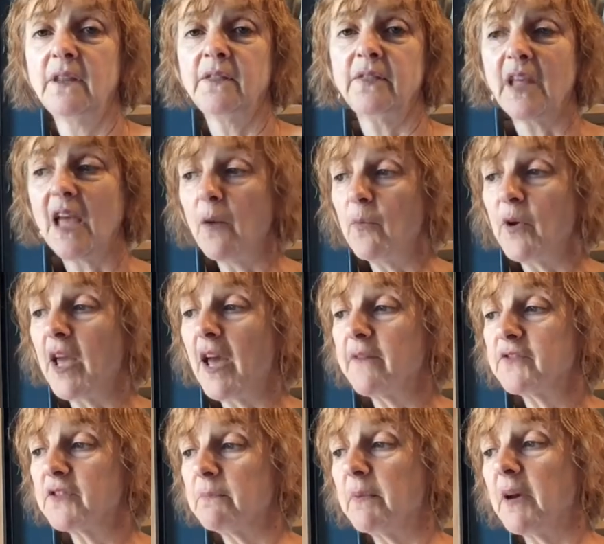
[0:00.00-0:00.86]
Then we
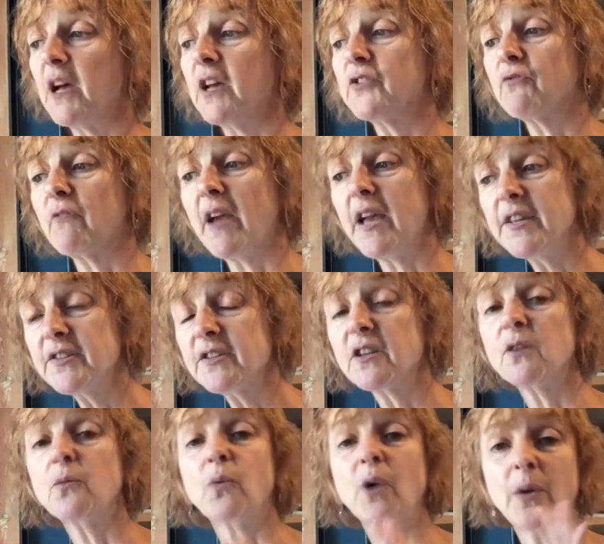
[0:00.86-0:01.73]
have some bars
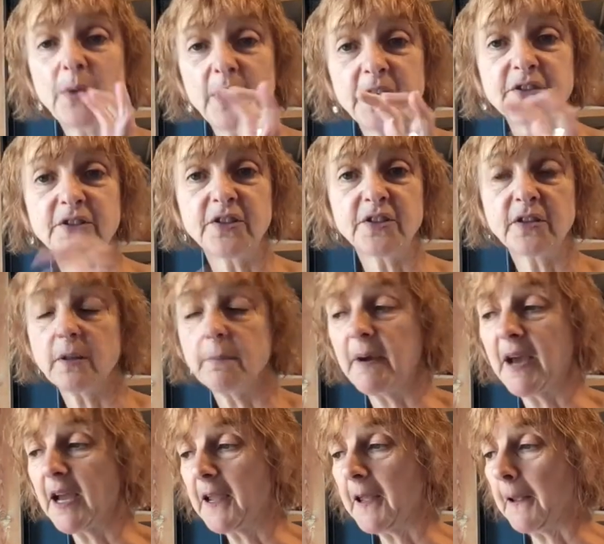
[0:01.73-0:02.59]
rest where we listen to the
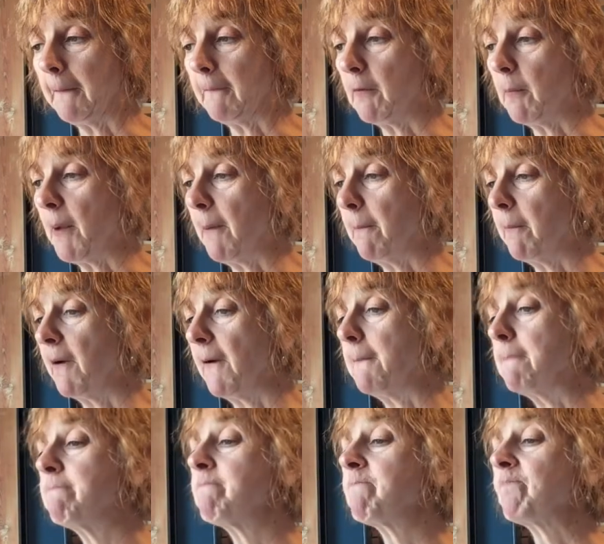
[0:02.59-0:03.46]
backing, remember.
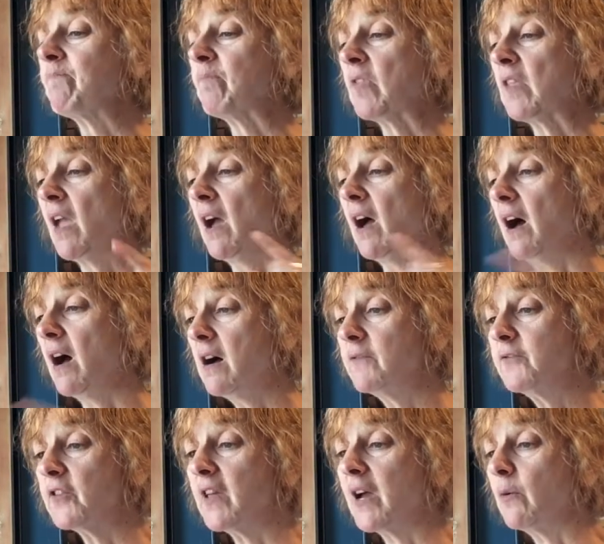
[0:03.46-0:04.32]

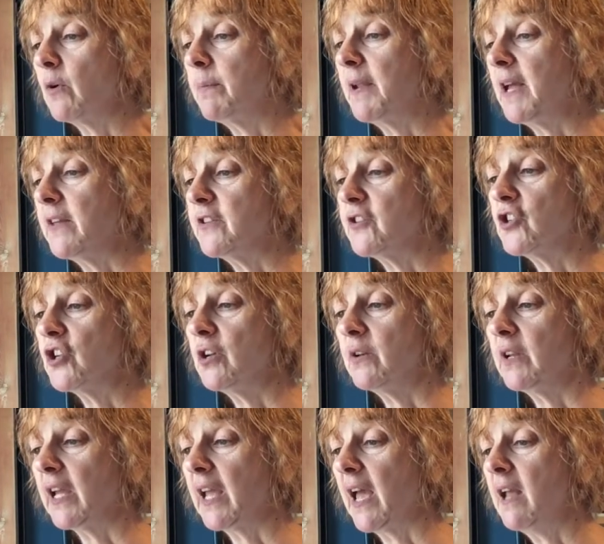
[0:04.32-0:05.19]
After that we play the
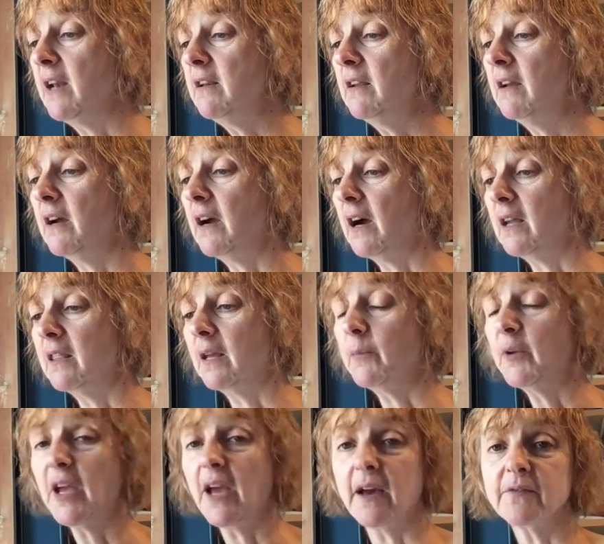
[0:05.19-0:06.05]
tune again, and
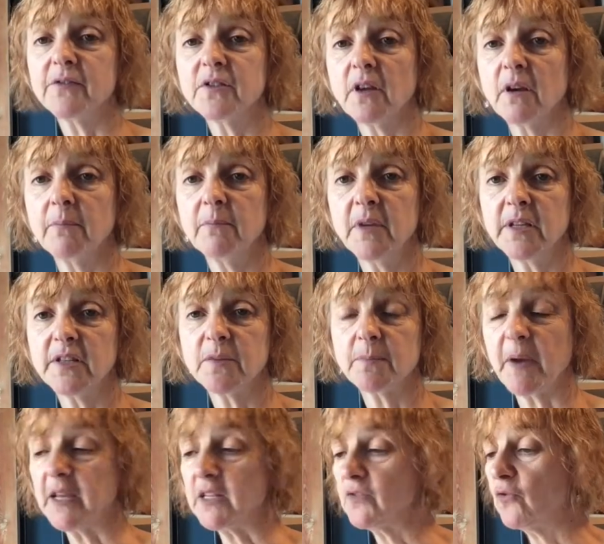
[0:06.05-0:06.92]
then we have some
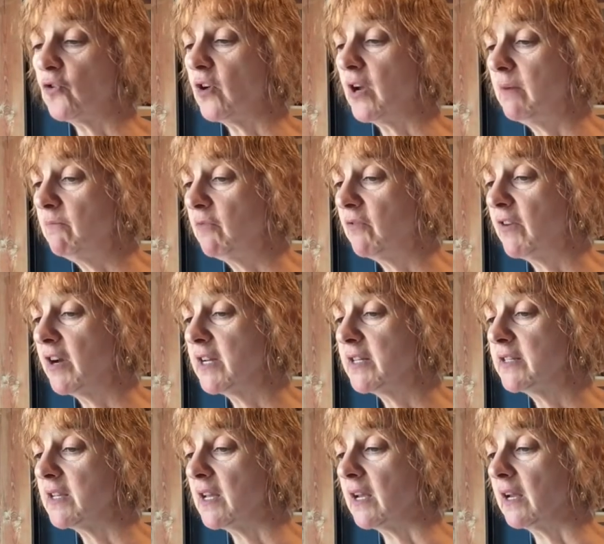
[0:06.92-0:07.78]
space for
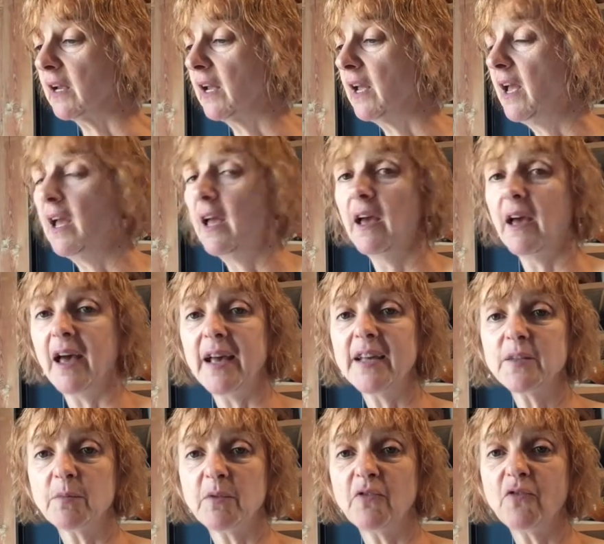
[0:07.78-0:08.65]
improvising.
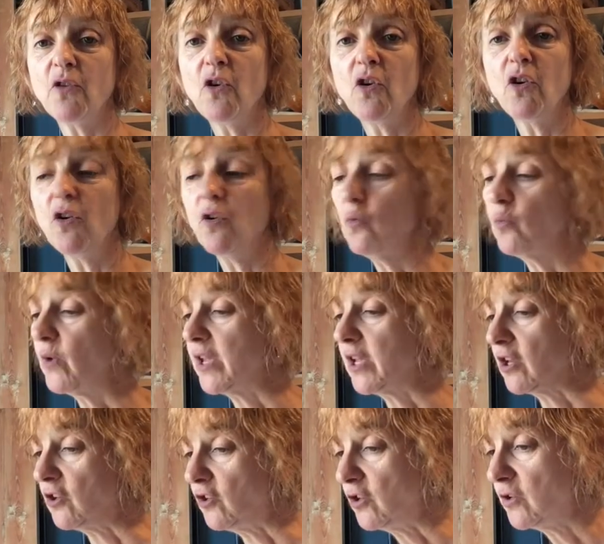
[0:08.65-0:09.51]
As before, we
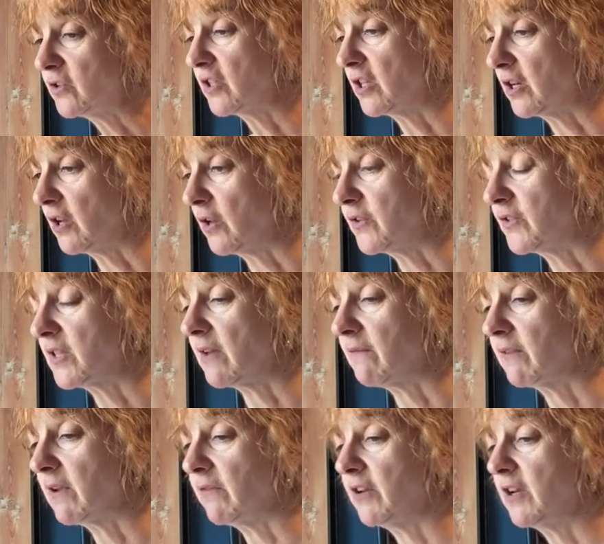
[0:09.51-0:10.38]
can use the notes
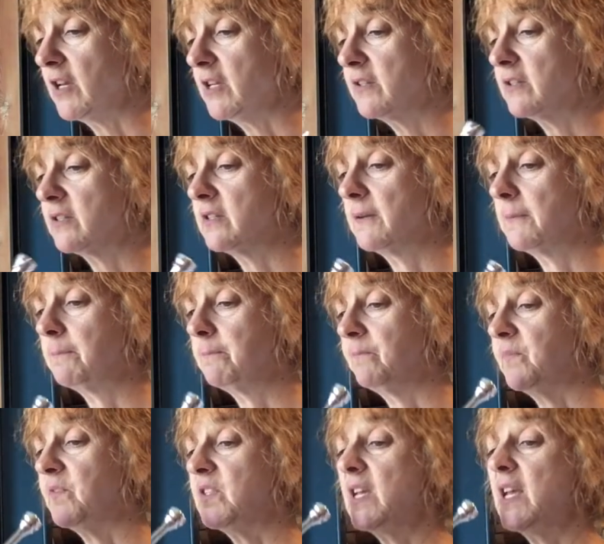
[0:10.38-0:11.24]
they've given us,
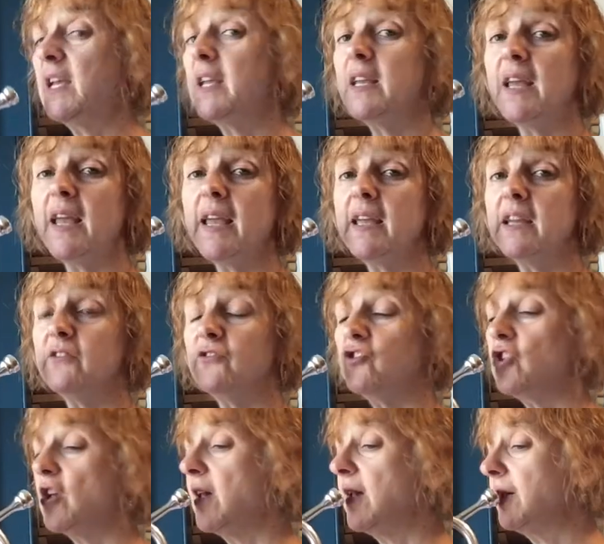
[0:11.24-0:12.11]
D, E and
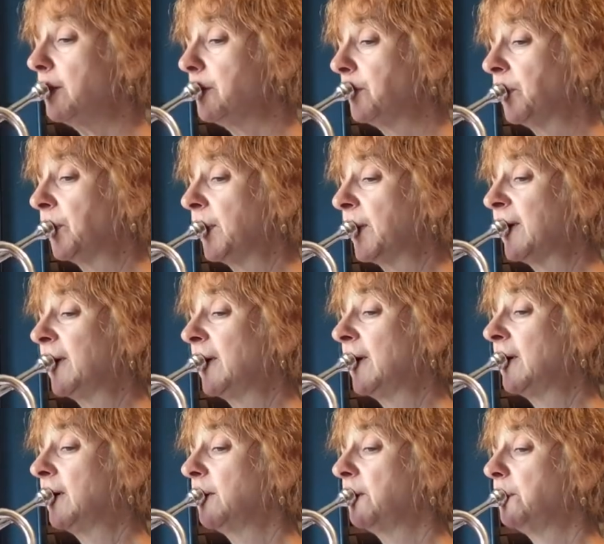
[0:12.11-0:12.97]
G,
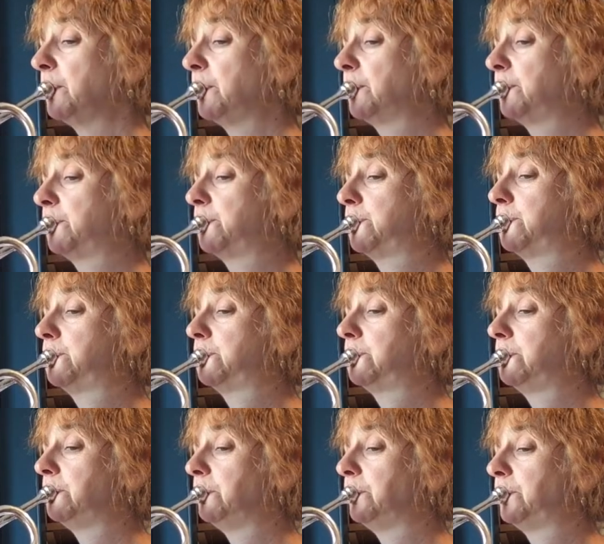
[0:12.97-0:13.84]

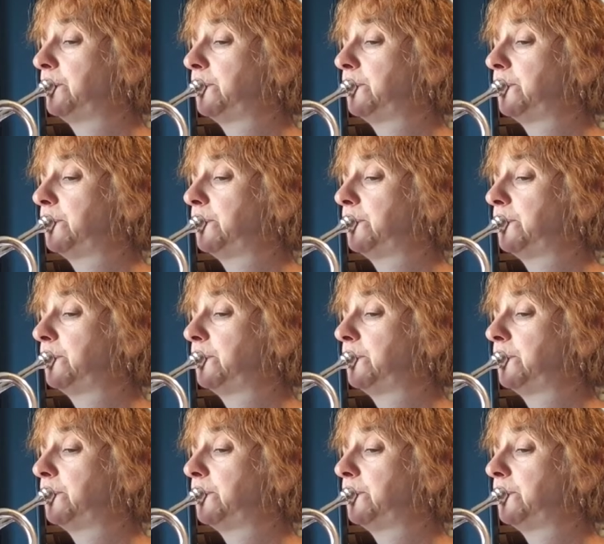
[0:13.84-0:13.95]
on